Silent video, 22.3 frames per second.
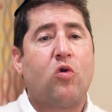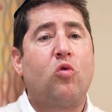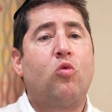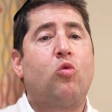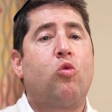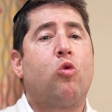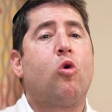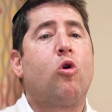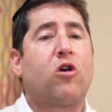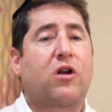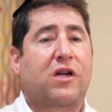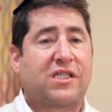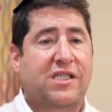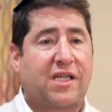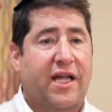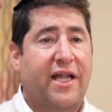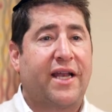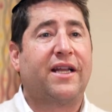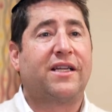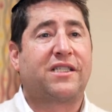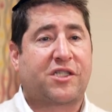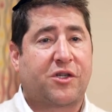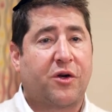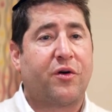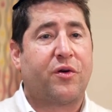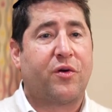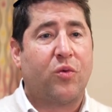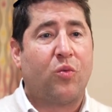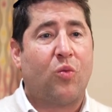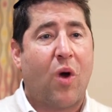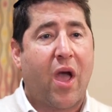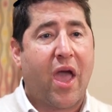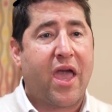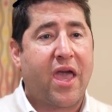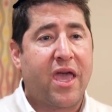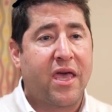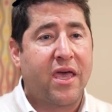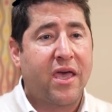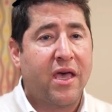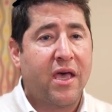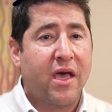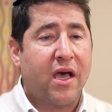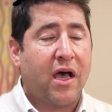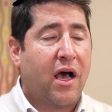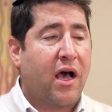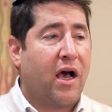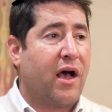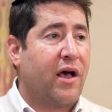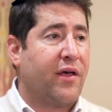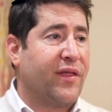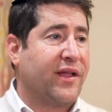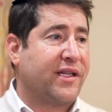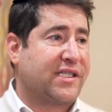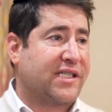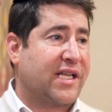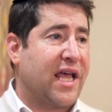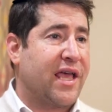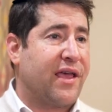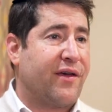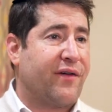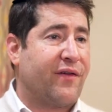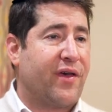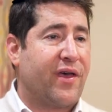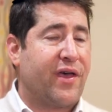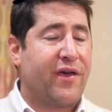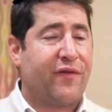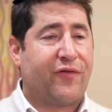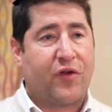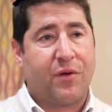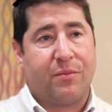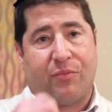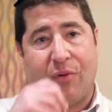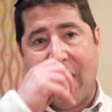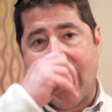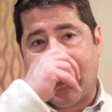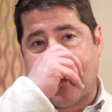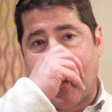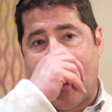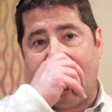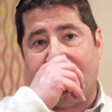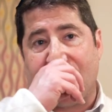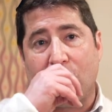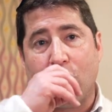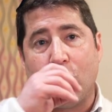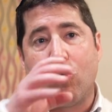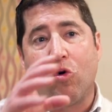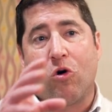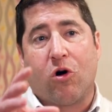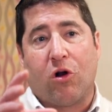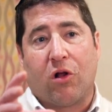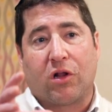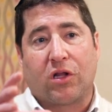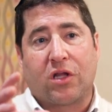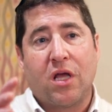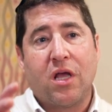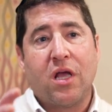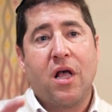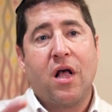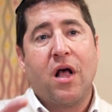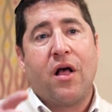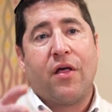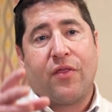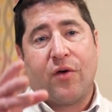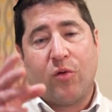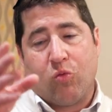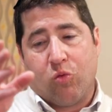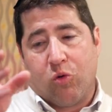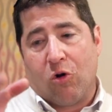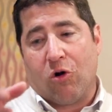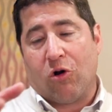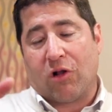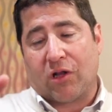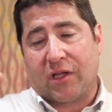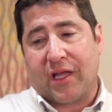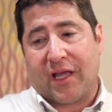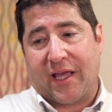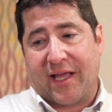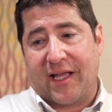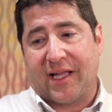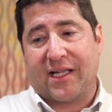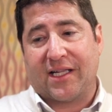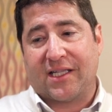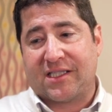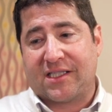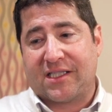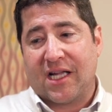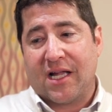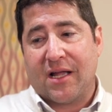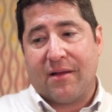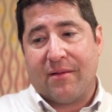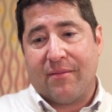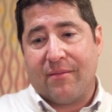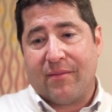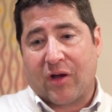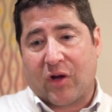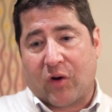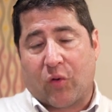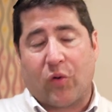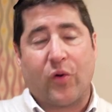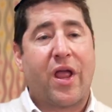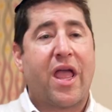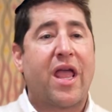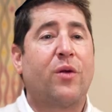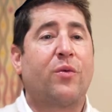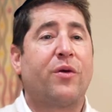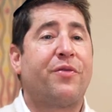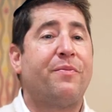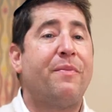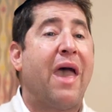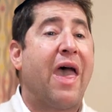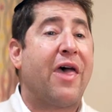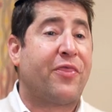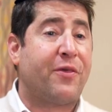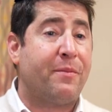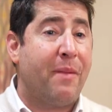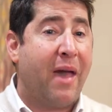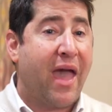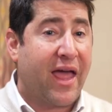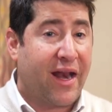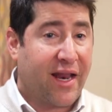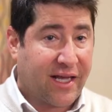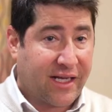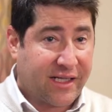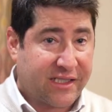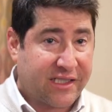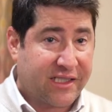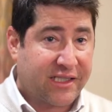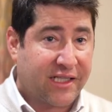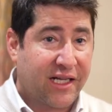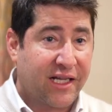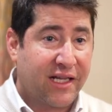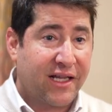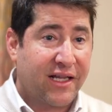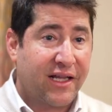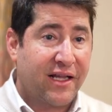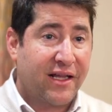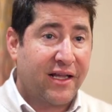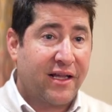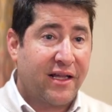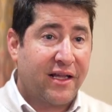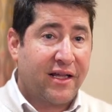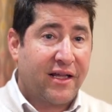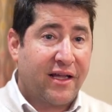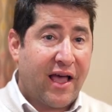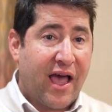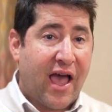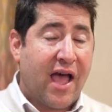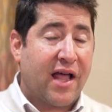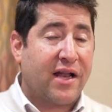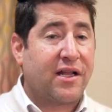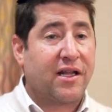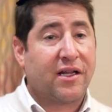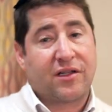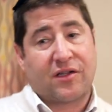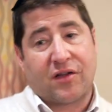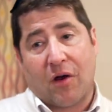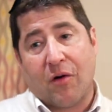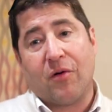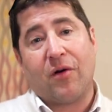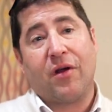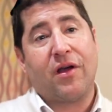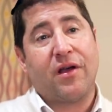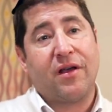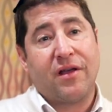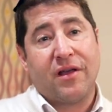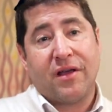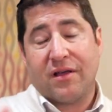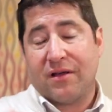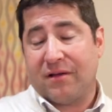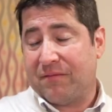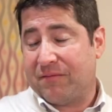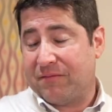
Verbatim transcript: Hu works in a certain way. They say if you break down the world is created with mathematics. And Torah